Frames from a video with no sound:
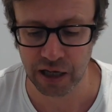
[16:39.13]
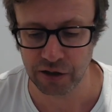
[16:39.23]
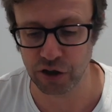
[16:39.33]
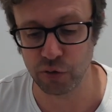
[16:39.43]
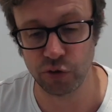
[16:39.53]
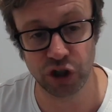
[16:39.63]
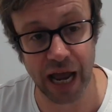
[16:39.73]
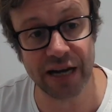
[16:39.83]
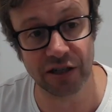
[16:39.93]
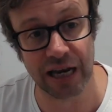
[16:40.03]
So you
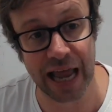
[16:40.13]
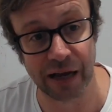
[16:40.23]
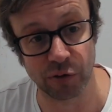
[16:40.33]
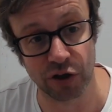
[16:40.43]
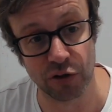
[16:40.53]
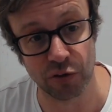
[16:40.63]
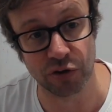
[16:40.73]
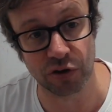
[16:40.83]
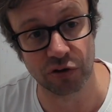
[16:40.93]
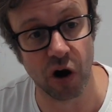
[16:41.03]
change the language that you use
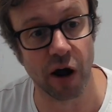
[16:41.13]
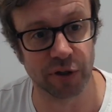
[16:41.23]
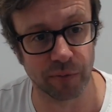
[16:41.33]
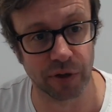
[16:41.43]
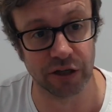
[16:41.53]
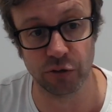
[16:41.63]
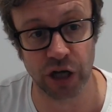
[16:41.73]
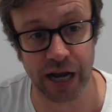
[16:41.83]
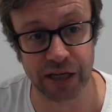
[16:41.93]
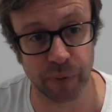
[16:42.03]
to describe something, you
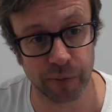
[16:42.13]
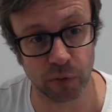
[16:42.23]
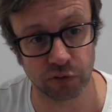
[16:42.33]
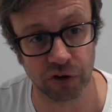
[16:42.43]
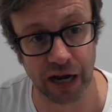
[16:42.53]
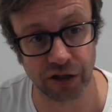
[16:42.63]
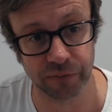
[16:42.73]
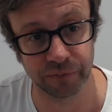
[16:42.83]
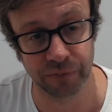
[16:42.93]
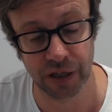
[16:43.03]
change people's reaction.
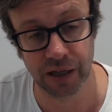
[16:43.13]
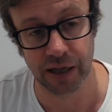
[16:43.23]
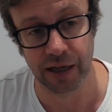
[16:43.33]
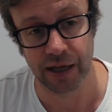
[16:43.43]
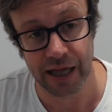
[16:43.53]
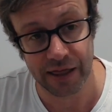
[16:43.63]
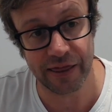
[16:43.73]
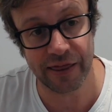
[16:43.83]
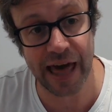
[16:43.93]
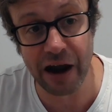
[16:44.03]

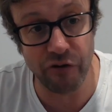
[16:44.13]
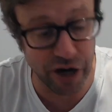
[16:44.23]
Their